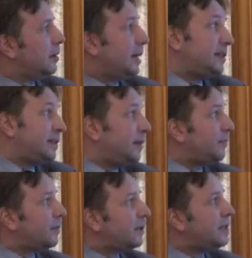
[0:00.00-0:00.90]
That's
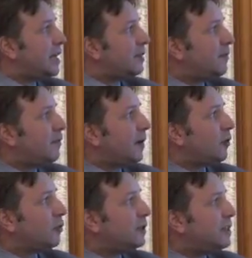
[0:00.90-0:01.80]
one
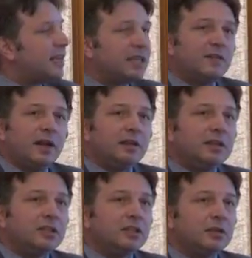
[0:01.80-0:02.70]
of the
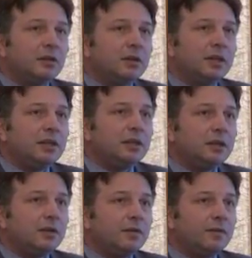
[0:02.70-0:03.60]
disadvantages in the
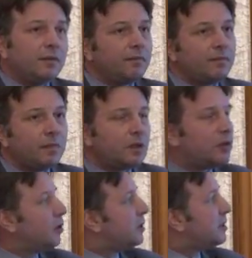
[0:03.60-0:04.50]

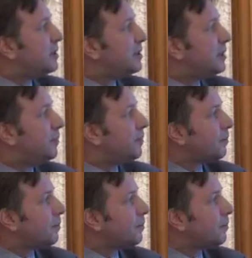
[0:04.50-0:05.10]
Turkish system.